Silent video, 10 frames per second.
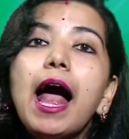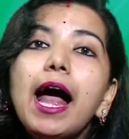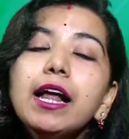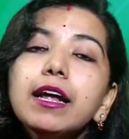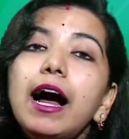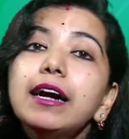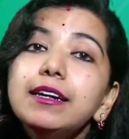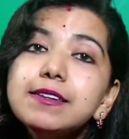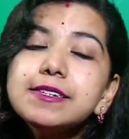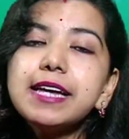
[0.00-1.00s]
and
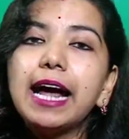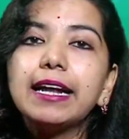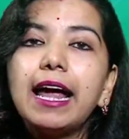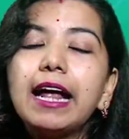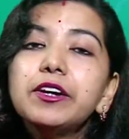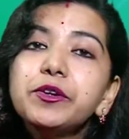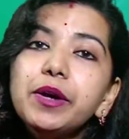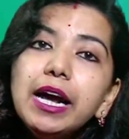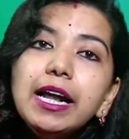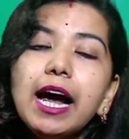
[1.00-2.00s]
understand and
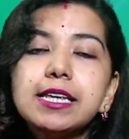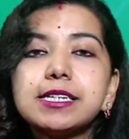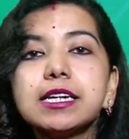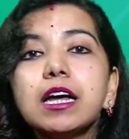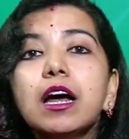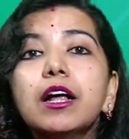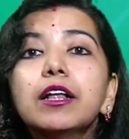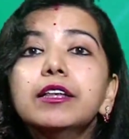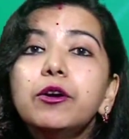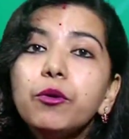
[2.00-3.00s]
realized
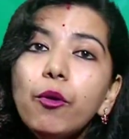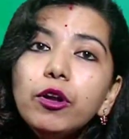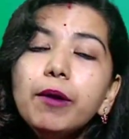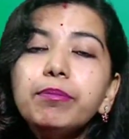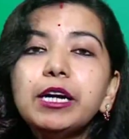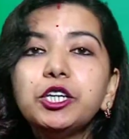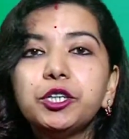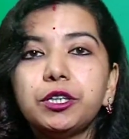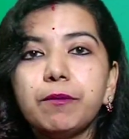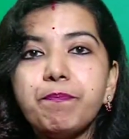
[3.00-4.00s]
the role of
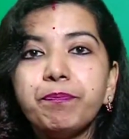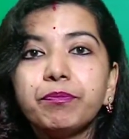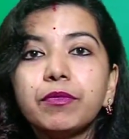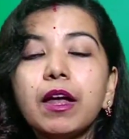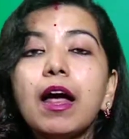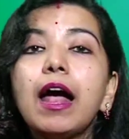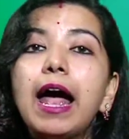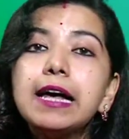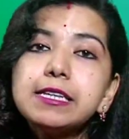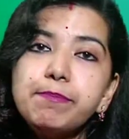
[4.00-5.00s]
teacher
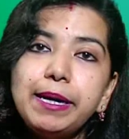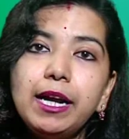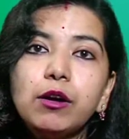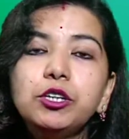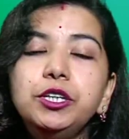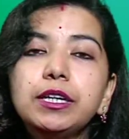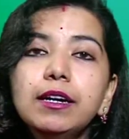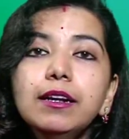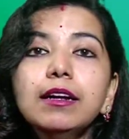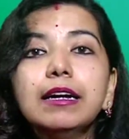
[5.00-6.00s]
as a
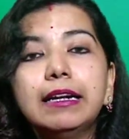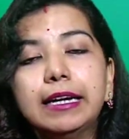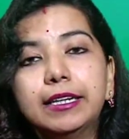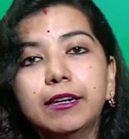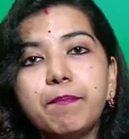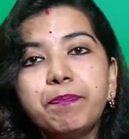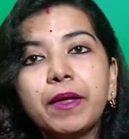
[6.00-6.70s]
pedagogical leader.